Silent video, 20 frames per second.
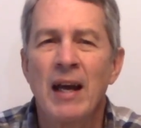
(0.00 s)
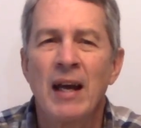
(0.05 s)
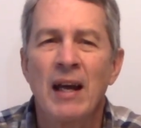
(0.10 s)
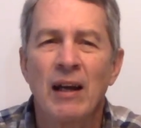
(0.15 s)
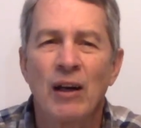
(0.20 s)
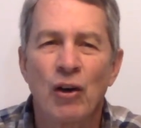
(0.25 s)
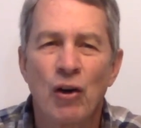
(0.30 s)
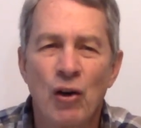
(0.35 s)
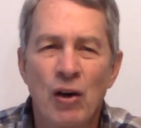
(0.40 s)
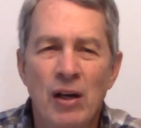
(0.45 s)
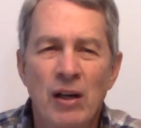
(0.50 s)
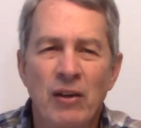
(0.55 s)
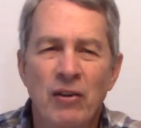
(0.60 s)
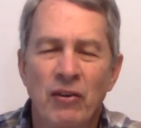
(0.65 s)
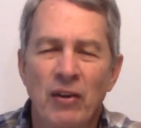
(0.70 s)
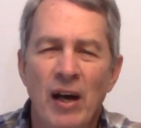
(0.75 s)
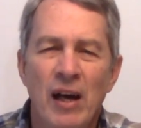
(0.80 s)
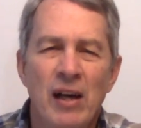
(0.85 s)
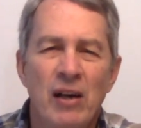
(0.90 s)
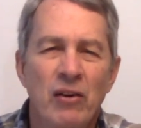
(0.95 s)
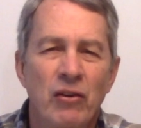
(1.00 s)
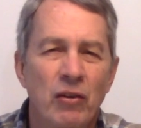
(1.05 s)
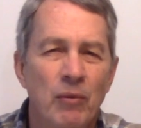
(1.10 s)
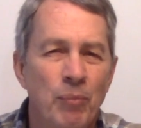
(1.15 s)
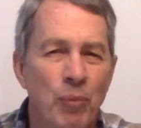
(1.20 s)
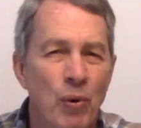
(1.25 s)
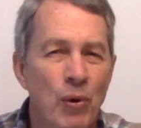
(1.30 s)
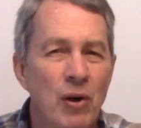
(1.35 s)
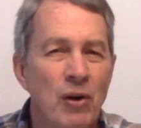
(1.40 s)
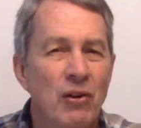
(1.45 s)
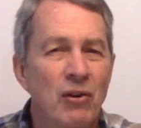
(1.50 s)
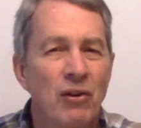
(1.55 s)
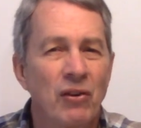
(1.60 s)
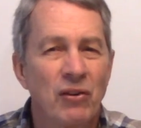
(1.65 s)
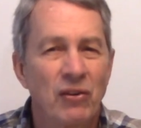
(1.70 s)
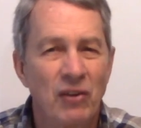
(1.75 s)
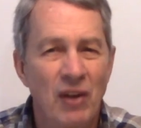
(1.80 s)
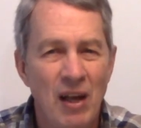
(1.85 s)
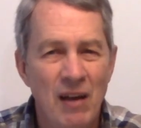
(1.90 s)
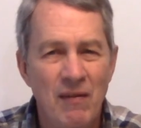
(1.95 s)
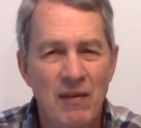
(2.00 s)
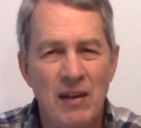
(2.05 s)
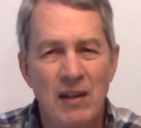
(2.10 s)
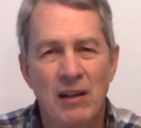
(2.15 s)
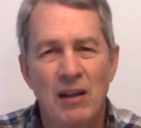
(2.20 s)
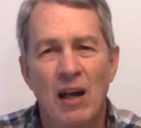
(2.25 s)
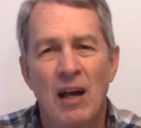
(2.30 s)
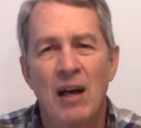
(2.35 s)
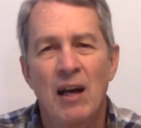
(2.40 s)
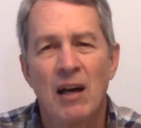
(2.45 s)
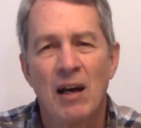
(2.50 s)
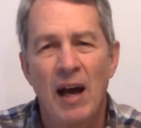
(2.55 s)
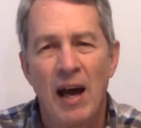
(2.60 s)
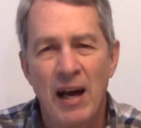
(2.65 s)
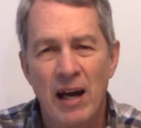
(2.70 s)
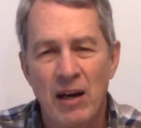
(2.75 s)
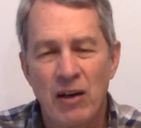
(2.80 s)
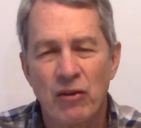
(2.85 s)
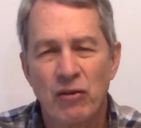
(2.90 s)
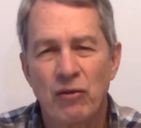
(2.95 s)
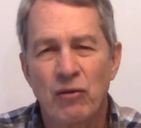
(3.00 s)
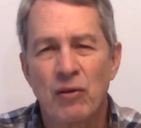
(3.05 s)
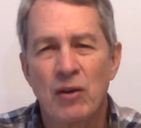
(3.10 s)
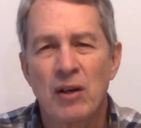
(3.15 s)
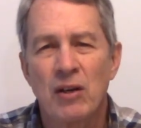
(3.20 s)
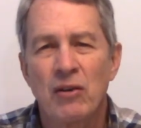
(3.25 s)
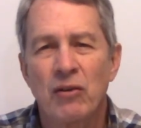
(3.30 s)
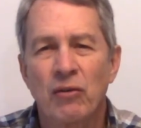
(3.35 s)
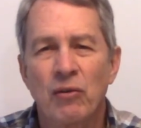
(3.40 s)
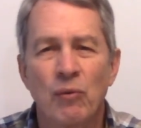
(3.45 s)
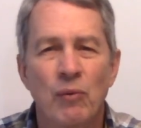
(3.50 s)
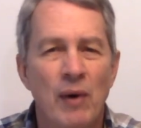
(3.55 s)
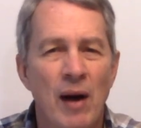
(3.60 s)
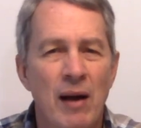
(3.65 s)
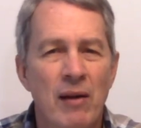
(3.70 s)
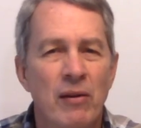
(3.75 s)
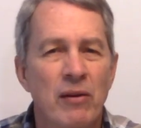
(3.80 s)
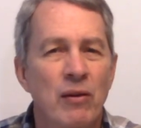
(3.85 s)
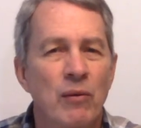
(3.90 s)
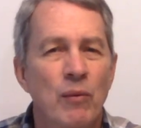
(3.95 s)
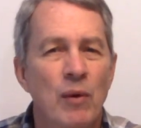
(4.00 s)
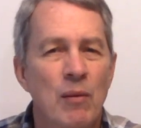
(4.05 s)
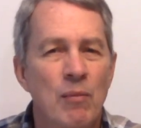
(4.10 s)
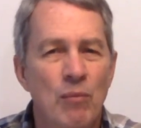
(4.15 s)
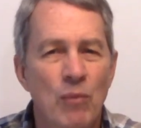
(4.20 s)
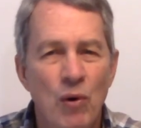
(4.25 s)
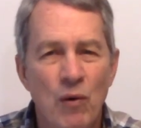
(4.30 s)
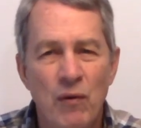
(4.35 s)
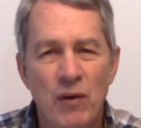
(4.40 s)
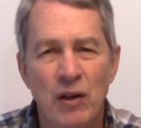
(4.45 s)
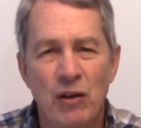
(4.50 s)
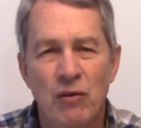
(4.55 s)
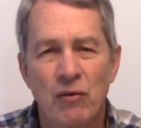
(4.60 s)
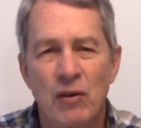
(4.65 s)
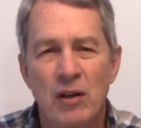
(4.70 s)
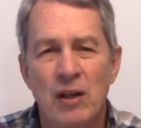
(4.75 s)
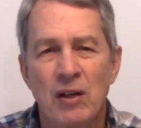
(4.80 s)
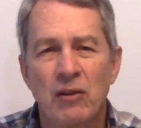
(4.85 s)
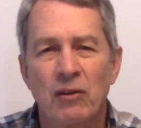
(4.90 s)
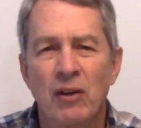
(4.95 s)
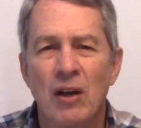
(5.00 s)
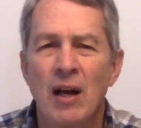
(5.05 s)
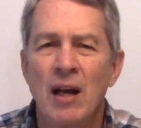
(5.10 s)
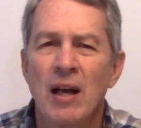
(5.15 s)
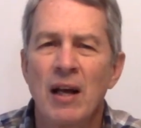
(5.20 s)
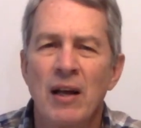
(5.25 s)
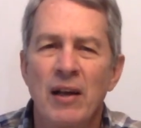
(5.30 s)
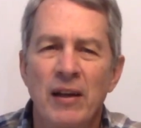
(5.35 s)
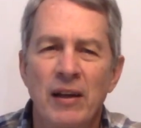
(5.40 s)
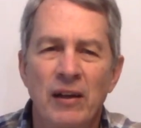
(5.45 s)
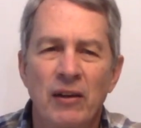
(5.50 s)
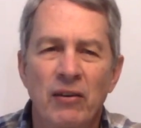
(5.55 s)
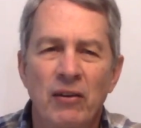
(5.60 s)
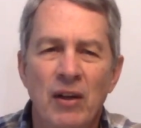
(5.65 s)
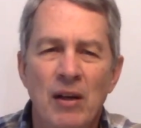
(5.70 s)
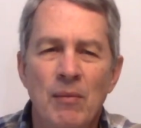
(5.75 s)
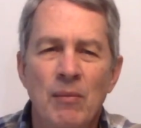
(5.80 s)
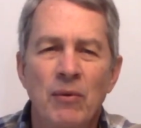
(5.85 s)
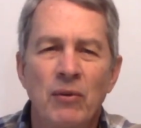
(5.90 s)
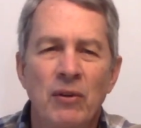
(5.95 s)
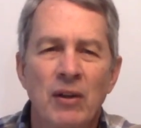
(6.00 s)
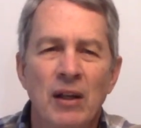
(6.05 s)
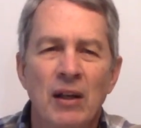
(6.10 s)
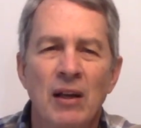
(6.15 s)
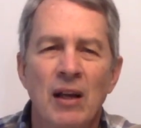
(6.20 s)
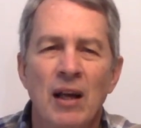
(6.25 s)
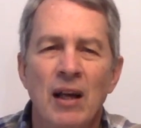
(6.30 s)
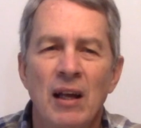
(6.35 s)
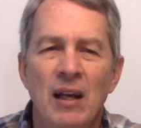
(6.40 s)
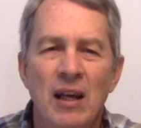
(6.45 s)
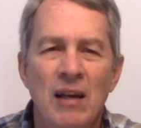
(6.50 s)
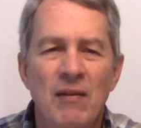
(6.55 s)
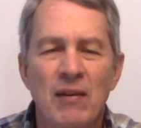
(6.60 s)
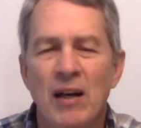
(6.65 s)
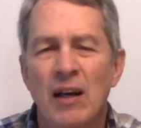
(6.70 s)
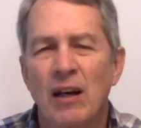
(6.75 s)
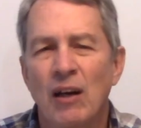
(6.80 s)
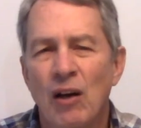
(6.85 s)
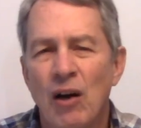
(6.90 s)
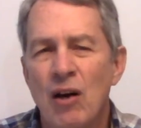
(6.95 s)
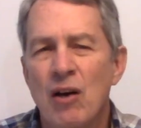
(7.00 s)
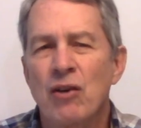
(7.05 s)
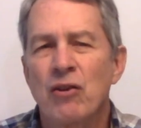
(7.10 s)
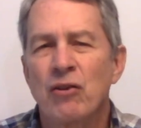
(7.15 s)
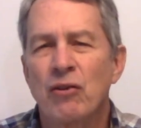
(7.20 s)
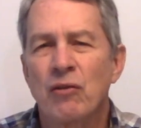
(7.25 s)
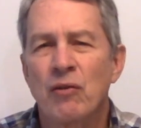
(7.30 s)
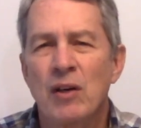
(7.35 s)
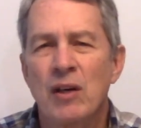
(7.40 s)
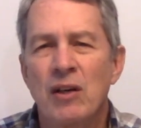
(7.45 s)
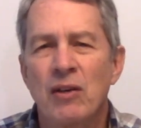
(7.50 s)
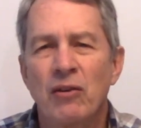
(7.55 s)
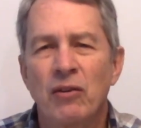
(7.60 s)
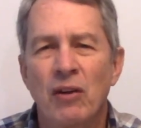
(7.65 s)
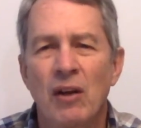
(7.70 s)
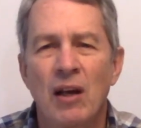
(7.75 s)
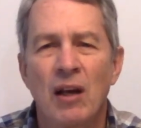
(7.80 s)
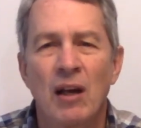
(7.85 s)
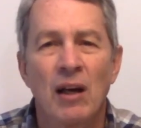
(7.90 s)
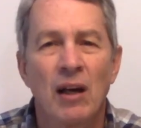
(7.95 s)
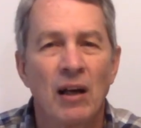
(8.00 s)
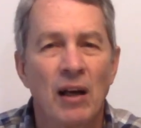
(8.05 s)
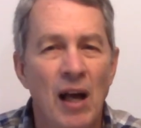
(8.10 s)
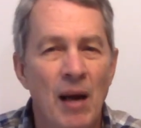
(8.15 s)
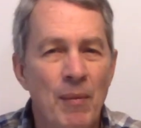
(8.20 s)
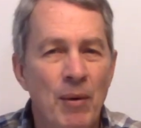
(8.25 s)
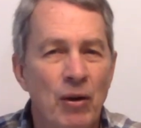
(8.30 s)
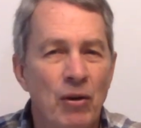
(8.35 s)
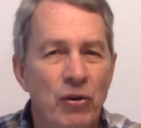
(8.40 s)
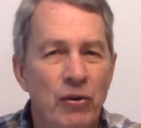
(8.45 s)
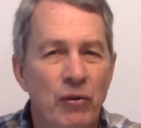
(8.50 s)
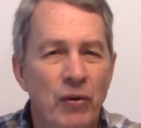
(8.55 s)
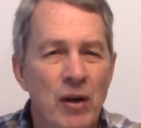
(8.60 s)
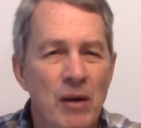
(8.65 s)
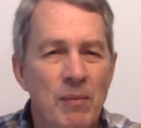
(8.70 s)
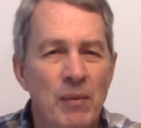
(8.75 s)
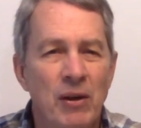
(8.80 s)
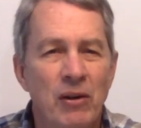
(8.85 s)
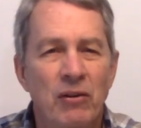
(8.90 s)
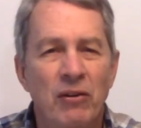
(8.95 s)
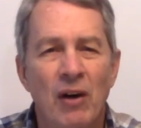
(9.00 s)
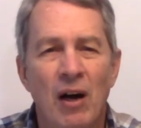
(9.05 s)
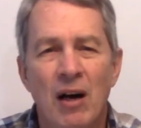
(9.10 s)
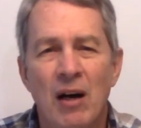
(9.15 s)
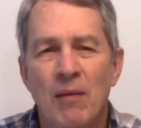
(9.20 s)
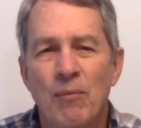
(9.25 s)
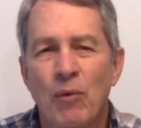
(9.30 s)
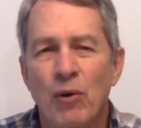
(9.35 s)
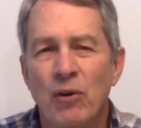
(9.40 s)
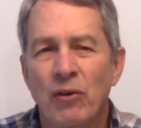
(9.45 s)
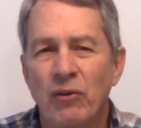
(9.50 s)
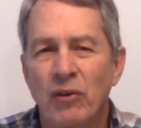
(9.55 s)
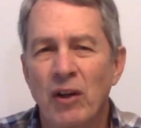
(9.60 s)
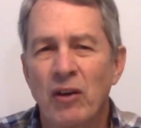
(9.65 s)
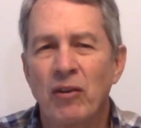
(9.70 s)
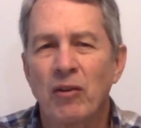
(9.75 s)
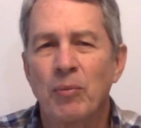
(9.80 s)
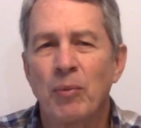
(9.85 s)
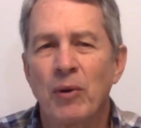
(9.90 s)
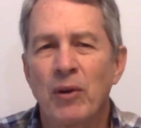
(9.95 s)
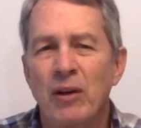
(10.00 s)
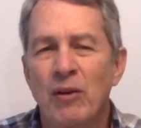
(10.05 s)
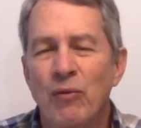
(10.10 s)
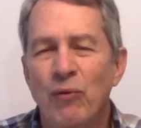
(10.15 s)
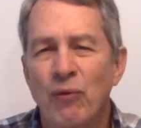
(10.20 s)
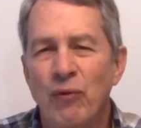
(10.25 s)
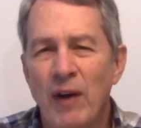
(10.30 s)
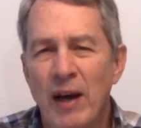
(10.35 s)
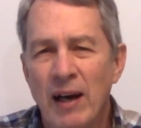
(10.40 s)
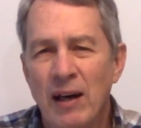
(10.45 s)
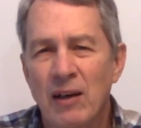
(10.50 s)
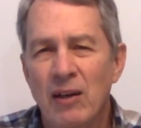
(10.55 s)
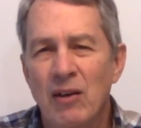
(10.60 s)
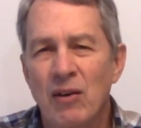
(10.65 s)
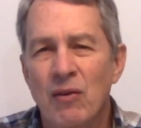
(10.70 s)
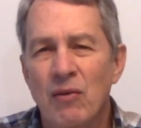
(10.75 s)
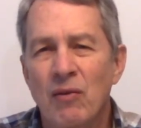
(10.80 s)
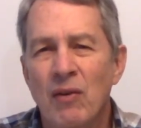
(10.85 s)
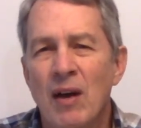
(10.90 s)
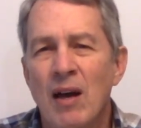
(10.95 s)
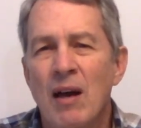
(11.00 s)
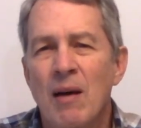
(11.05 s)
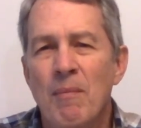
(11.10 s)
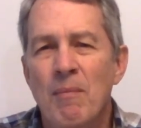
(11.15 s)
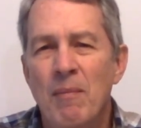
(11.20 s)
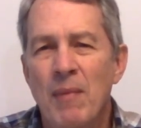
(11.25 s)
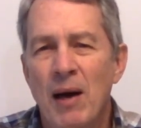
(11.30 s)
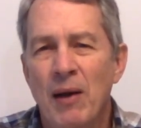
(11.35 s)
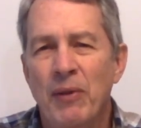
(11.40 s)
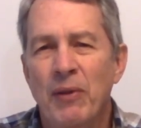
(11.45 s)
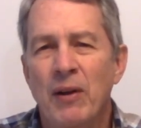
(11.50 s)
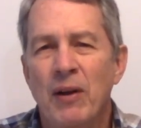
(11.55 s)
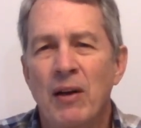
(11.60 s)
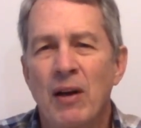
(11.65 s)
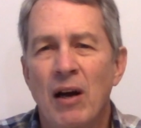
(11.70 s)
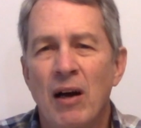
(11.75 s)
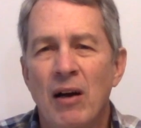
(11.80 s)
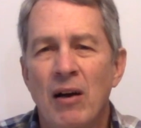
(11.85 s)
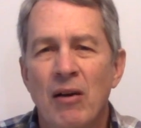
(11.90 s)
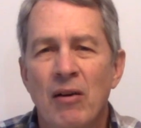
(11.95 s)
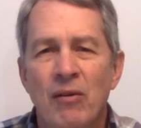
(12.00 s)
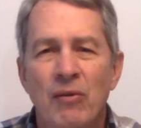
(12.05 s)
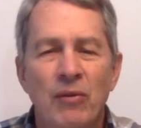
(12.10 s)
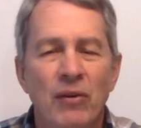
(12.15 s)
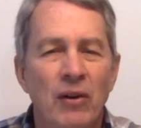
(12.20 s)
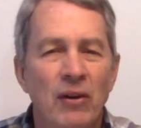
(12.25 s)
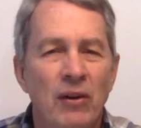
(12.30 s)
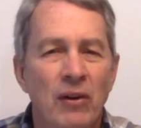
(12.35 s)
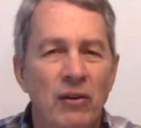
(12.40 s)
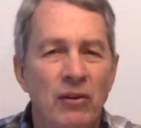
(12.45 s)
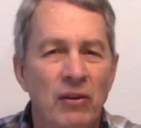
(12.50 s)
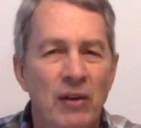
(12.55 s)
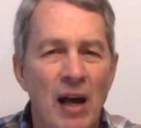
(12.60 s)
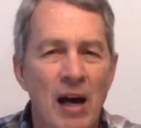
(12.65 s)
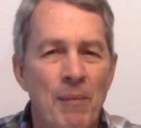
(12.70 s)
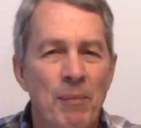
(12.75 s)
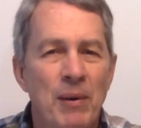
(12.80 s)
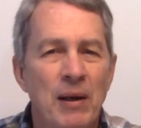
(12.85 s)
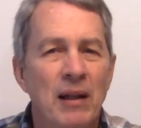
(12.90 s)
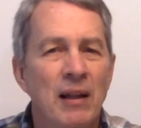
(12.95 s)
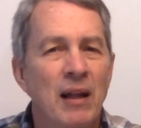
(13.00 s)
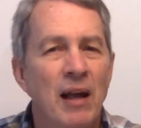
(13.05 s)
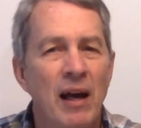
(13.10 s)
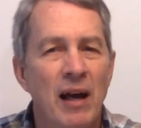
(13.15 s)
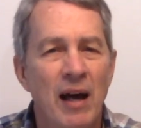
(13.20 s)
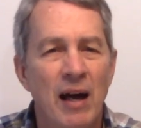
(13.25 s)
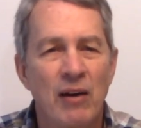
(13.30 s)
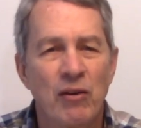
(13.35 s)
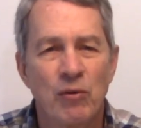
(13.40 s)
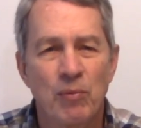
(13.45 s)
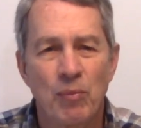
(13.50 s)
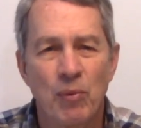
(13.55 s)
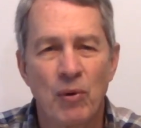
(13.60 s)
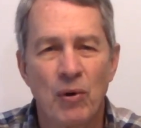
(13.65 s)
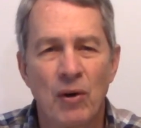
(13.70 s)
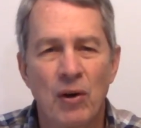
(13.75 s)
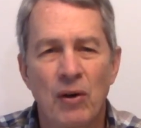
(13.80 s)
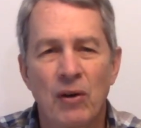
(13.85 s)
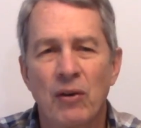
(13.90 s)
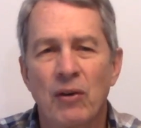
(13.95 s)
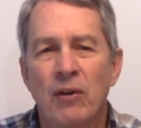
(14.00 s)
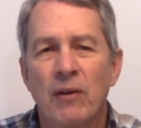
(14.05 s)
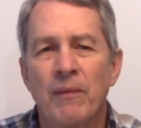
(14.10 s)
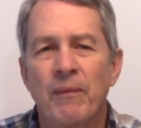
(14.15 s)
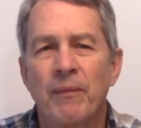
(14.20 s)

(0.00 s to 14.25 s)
Current science supports saving ash trees rather than removing trees. It seems that even on large trees, chemical treatments are a more sensible and effective method of stopping the ash borers.